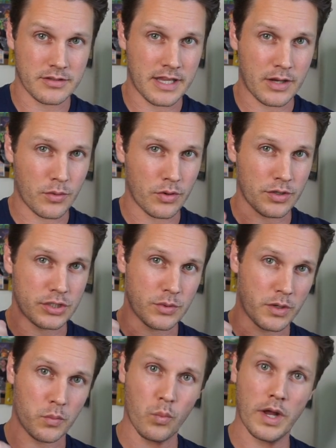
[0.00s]
They were only
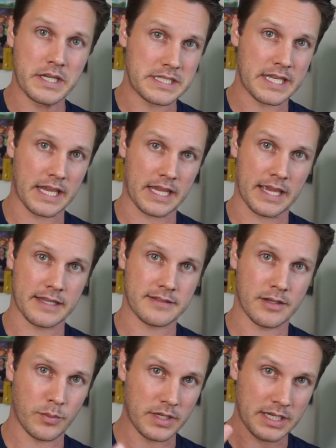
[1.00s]
showing one
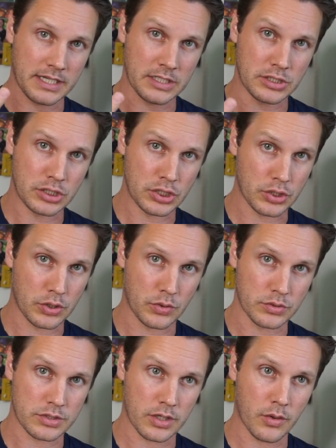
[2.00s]
ticket and we needed
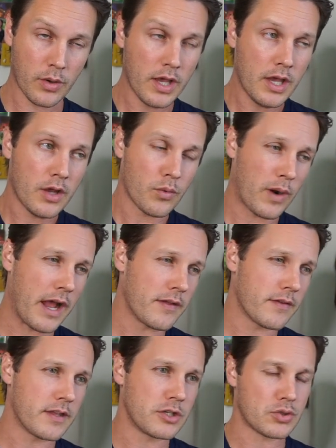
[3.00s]
two. So
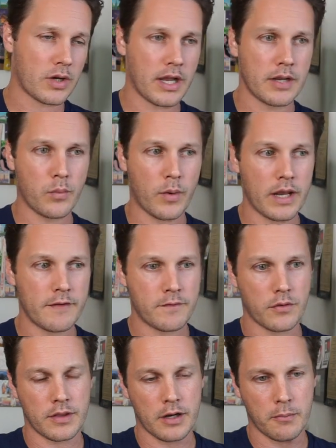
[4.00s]
rather than try and wait
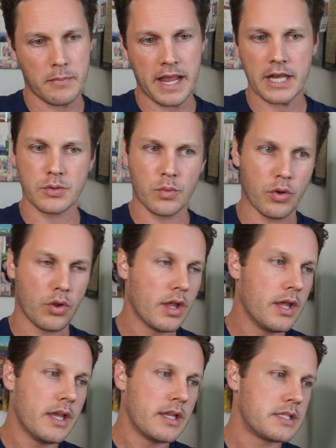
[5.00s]
their
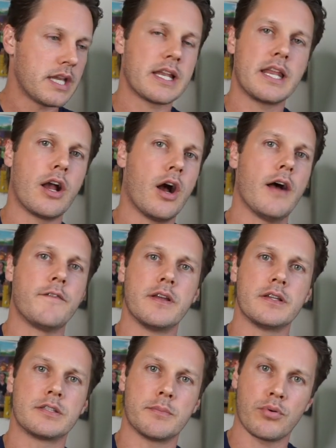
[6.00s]
manual ticketing
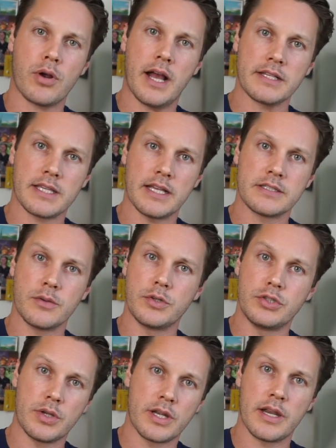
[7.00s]
office to process it,
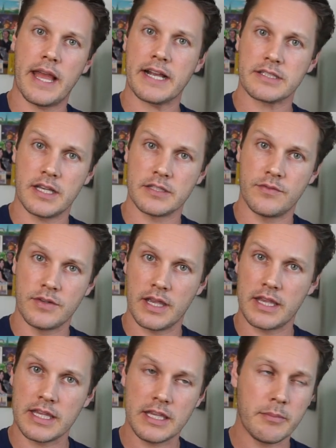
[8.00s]
which you can access
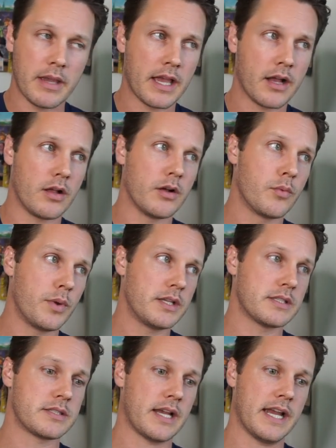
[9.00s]
via email, we
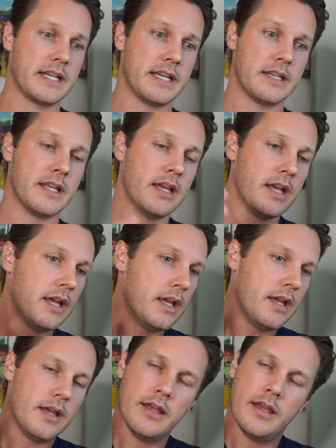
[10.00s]
decided
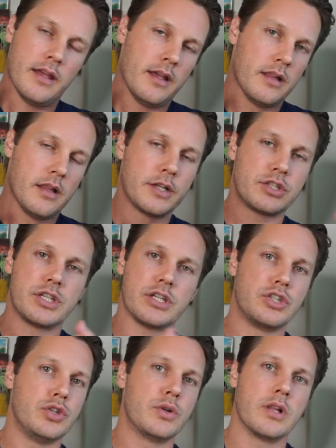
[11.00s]
let's
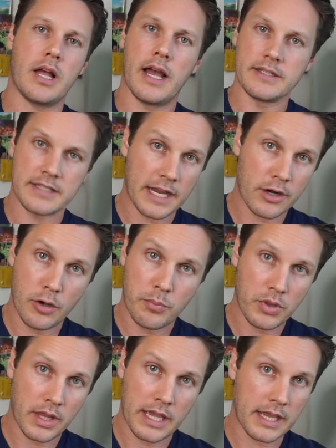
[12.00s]
just utilize
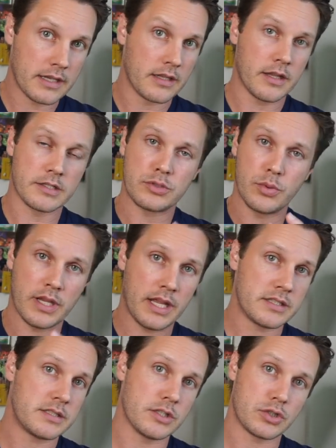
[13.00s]
Aeroplan, let's do an
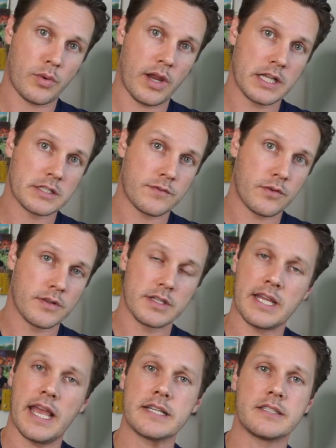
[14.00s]
instant transfer. The
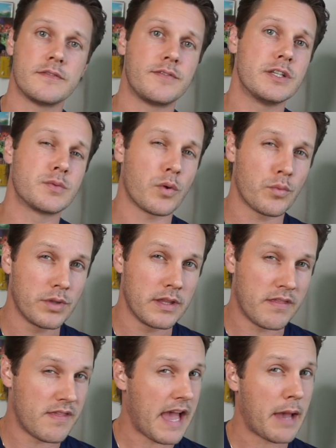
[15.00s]
taxes and fees weren't
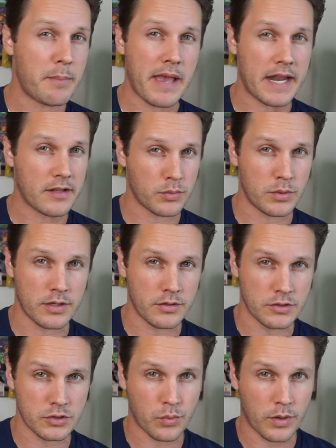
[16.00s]
really that bad at
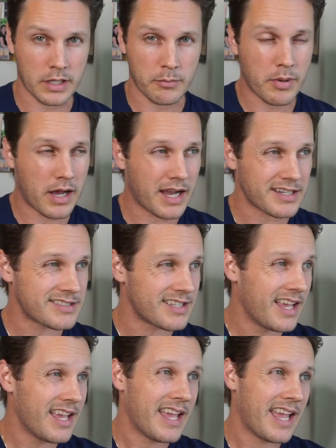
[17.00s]
320 bucks.
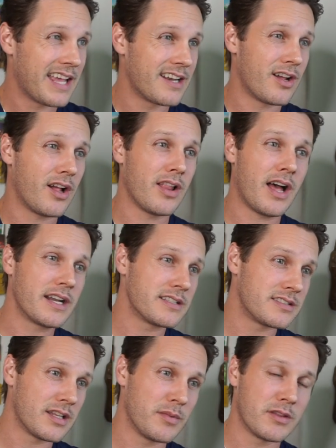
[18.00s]
And in all
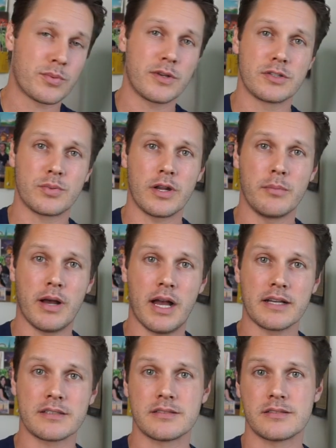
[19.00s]
honesty, I mean 320
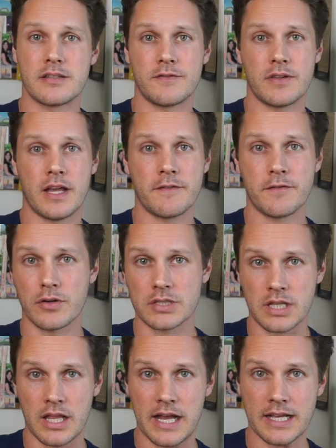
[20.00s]
bucks to fly
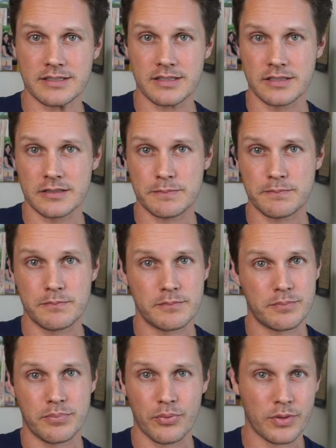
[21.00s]
first class is
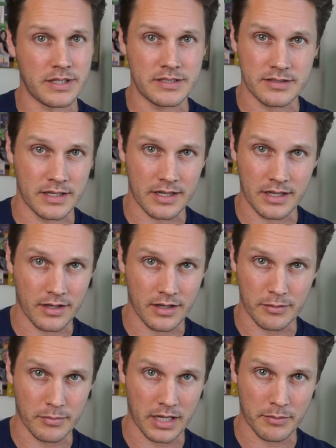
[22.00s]
pretty stinking
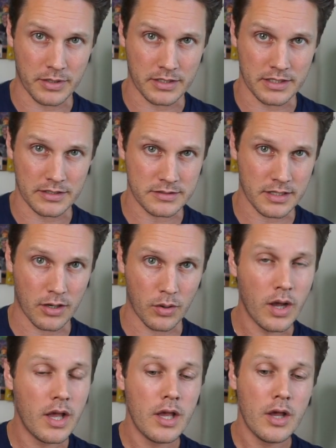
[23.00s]
good, in my opinion.
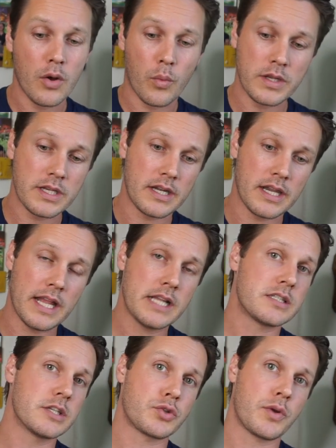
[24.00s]
So we did an
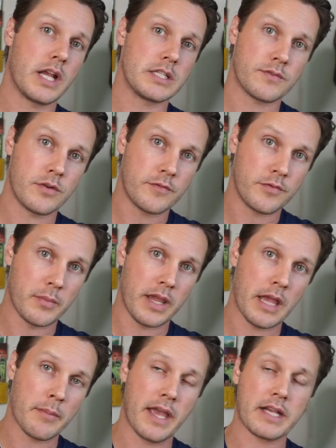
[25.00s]
instant transfer from
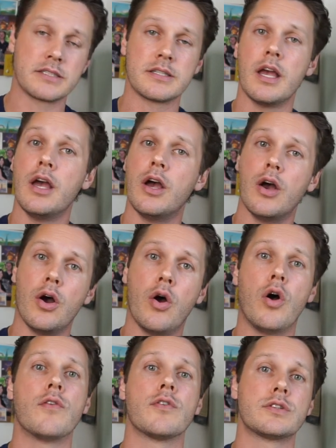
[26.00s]
Amex
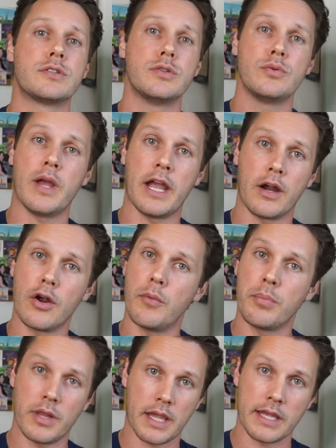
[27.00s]
over to
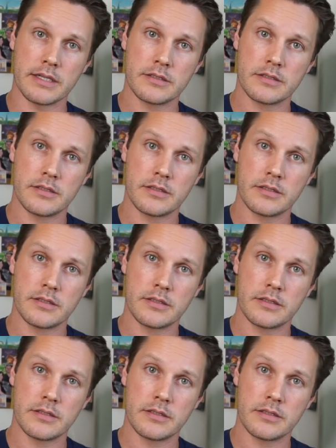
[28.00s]
Aeroplan.